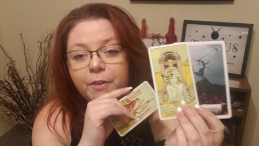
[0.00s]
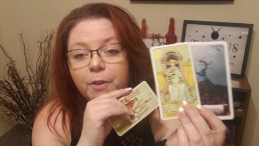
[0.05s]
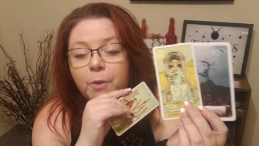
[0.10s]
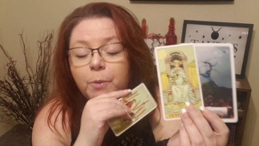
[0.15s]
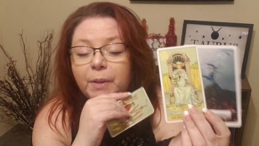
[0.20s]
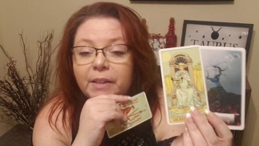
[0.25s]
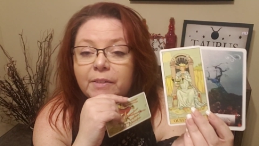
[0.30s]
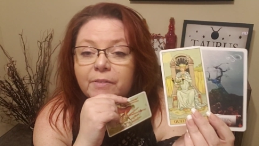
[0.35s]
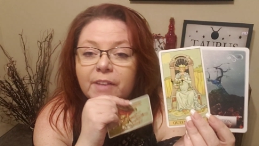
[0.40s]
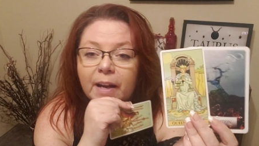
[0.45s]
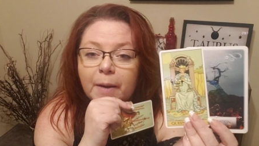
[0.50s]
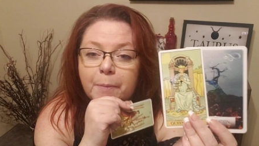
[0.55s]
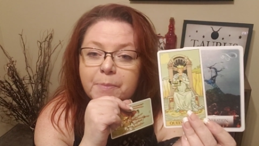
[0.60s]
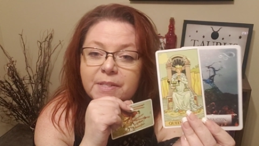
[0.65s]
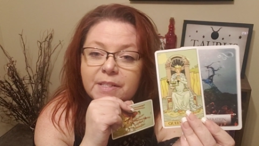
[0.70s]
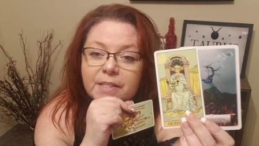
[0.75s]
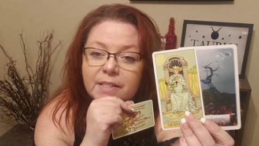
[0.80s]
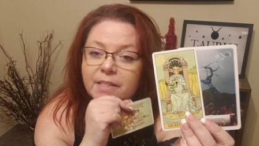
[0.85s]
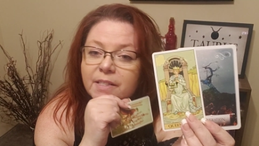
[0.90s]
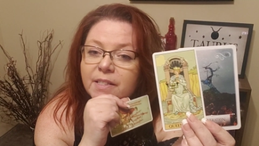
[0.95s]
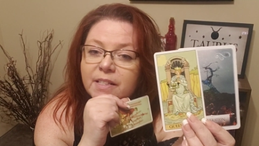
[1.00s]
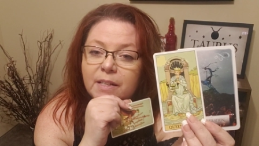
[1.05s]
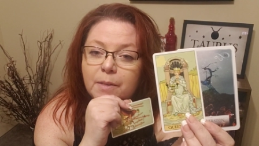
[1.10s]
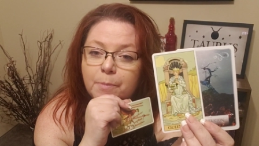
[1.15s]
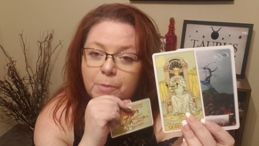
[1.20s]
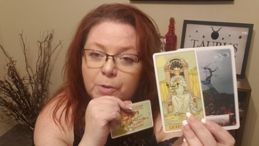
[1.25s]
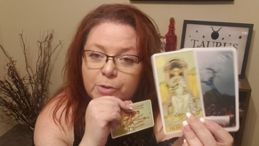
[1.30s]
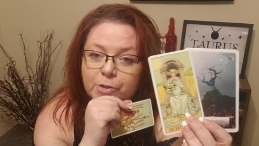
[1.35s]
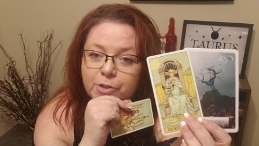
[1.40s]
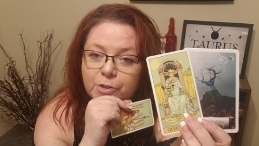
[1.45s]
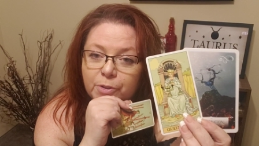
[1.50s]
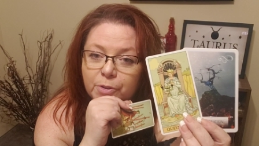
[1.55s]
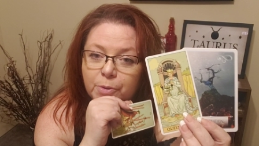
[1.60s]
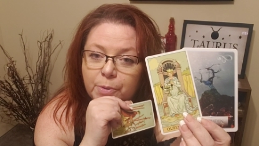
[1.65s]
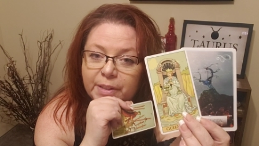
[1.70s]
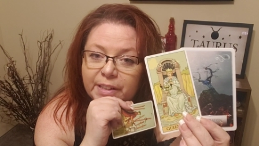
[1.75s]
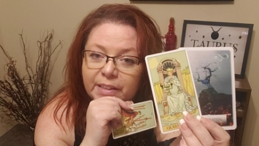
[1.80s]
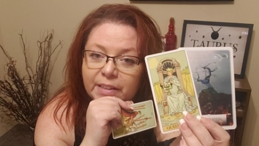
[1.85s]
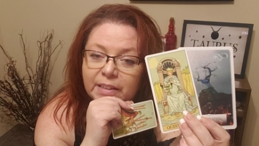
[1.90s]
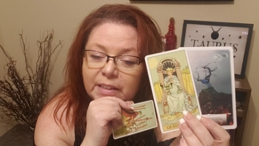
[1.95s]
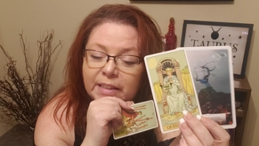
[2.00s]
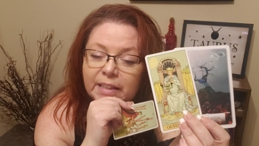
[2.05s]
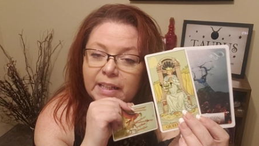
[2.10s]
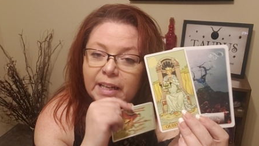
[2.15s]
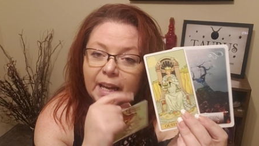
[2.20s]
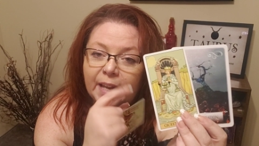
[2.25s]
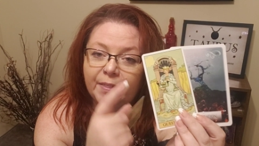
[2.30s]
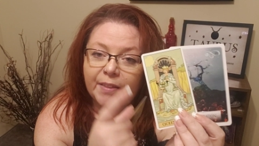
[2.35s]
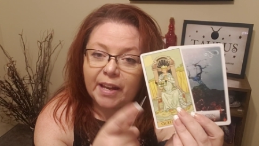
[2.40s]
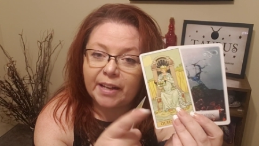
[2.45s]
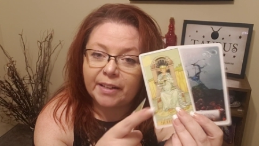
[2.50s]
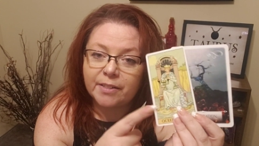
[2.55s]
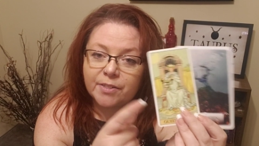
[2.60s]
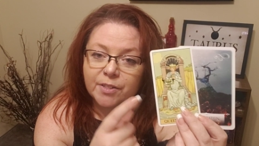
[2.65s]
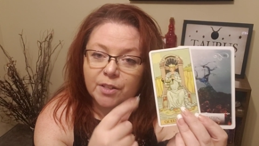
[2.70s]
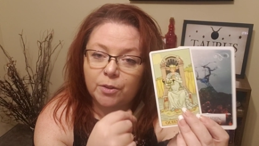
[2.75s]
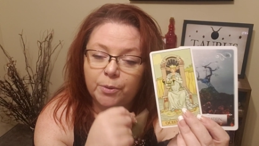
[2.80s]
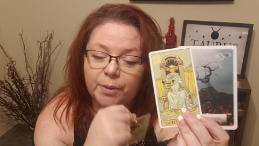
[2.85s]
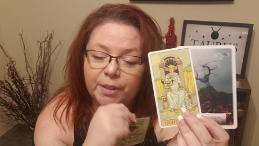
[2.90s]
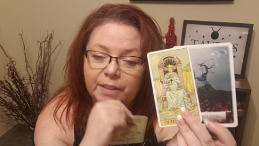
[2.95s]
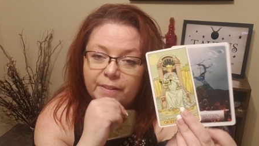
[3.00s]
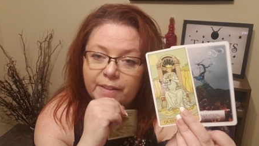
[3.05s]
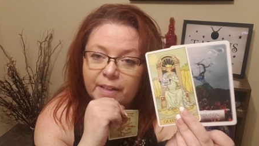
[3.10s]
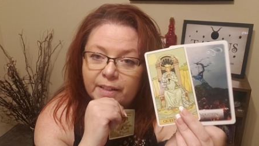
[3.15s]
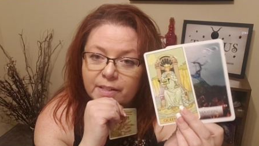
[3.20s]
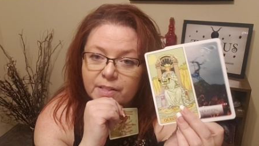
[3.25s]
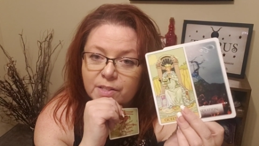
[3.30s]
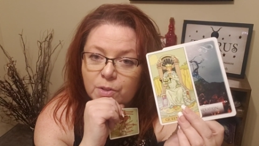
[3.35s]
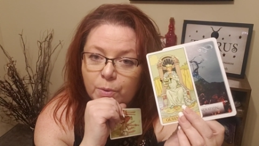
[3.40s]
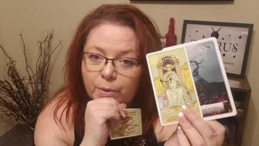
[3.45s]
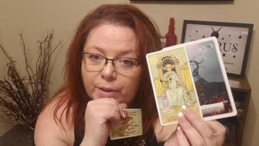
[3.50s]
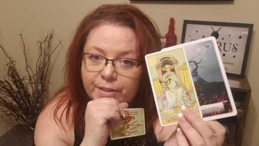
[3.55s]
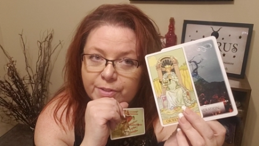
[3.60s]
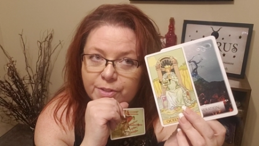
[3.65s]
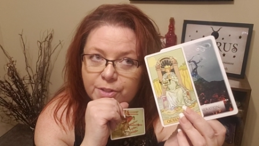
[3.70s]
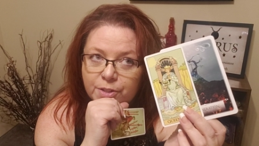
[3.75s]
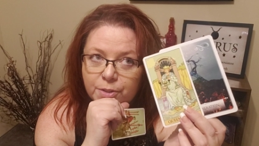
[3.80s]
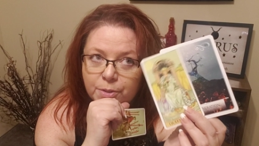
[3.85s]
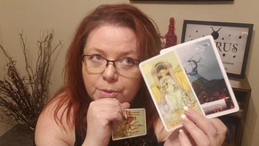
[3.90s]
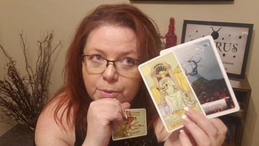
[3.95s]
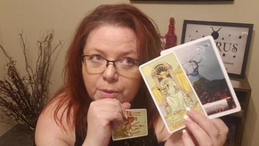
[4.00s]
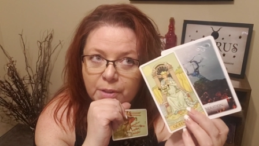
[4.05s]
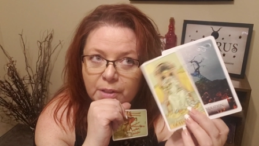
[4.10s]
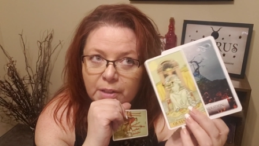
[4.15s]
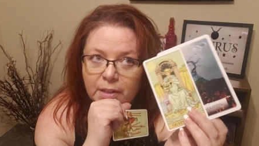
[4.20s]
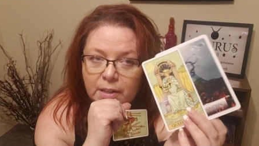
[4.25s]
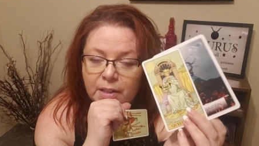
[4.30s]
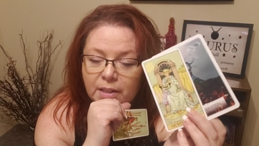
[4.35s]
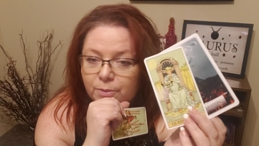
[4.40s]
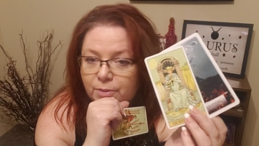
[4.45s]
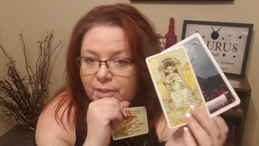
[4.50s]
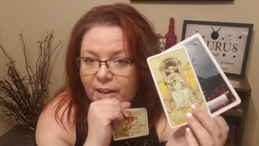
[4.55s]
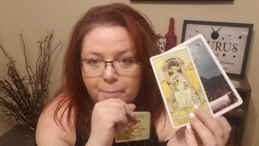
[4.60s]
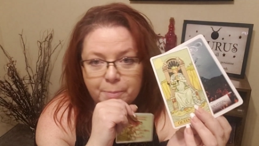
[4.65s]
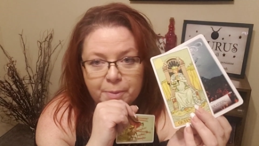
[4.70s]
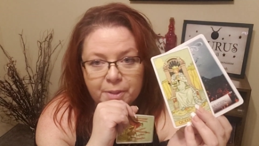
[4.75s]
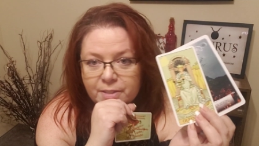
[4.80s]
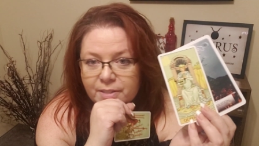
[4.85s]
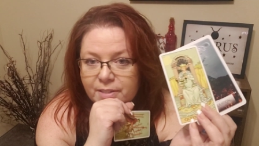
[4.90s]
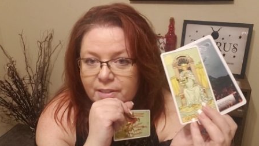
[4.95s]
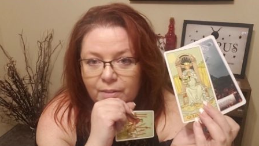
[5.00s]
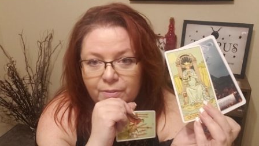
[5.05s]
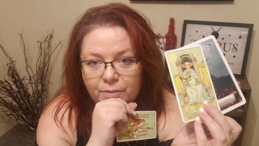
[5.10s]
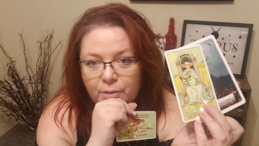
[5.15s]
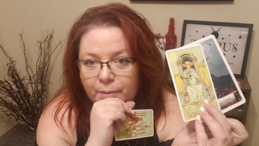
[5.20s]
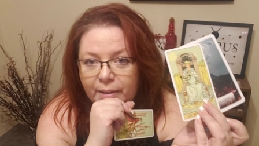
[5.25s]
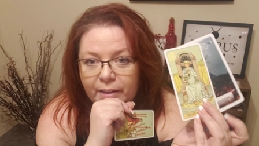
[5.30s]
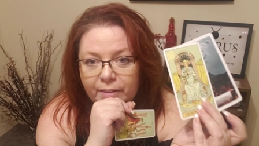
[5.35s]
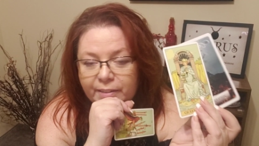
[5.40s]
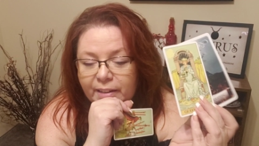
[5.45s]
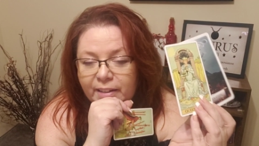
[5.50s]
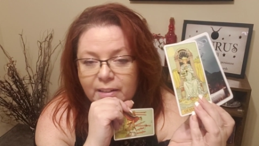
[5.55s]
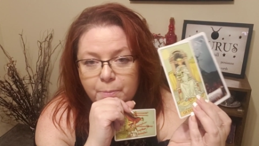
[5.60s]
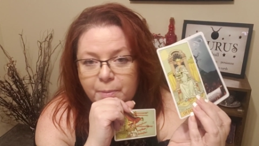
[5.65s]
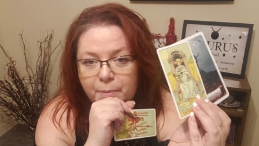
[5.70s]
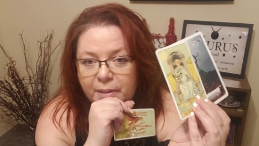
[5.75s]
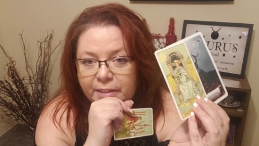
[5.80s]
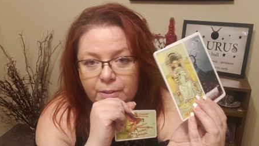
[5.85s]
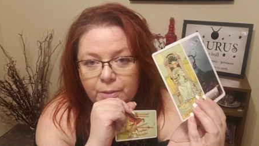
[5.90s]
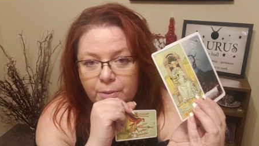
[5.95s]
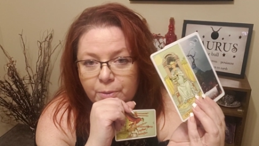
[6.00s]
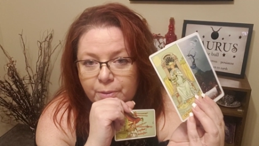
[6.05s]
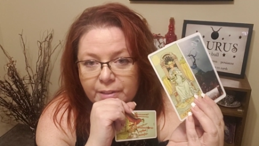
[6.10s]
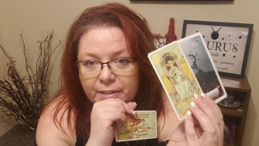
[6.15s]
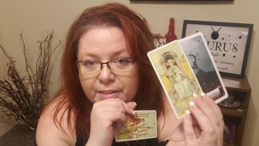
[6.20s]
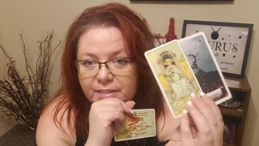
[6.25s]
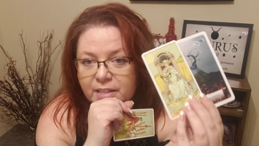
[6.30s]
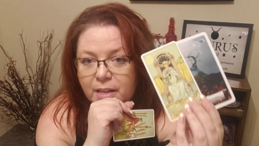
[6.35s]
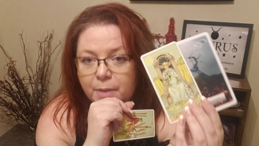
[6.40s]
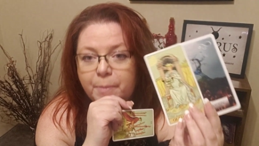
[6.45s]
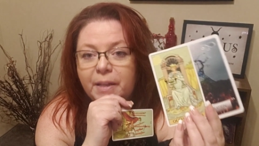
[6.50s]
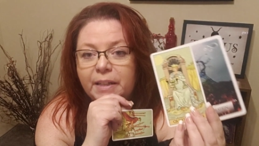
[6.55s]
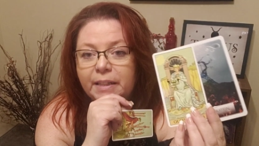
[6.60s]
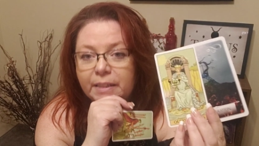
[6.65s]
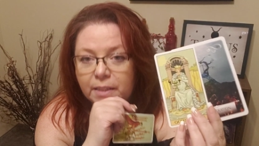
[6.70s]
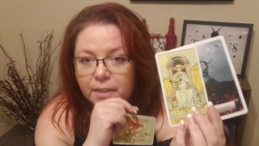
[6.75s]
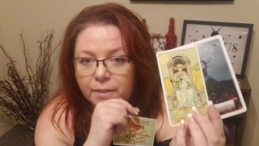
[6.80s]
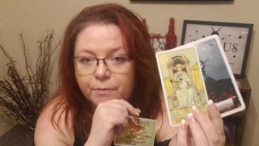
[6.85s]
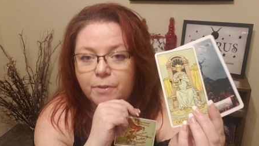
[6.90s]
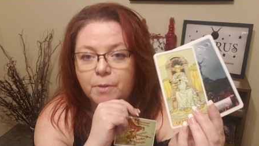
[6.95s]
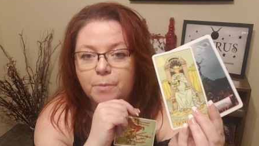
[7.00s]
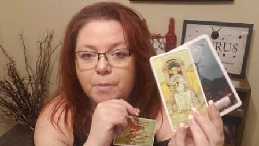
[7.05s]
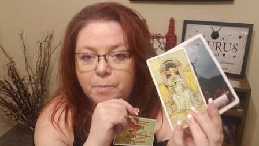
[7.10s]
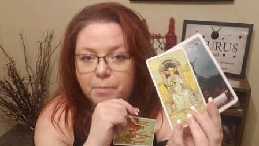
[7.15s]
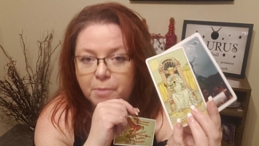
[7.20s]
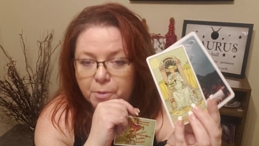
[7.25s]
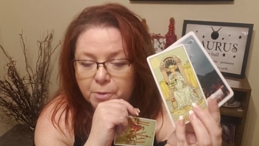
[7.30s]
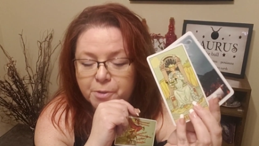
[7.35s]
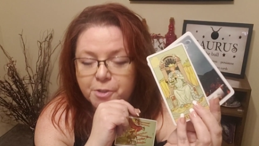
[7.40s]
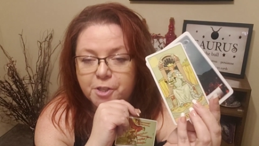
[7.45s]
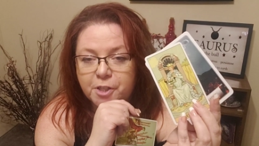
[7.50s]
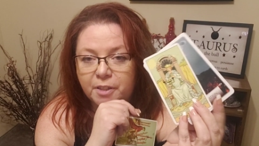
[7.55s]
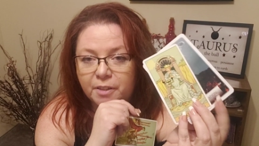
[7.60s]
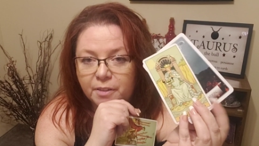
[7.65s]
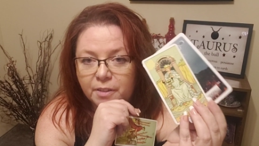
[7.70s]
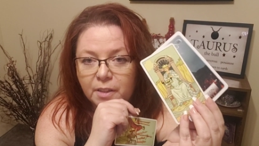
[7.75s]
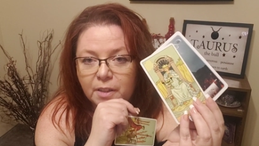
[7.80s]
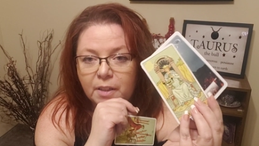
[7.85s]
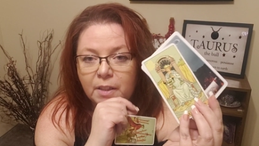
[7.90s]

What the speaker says: The Queen of Cups is the emotional queen, and that is the queen that is going to wrap herself around anybody who needs them and give them emotion,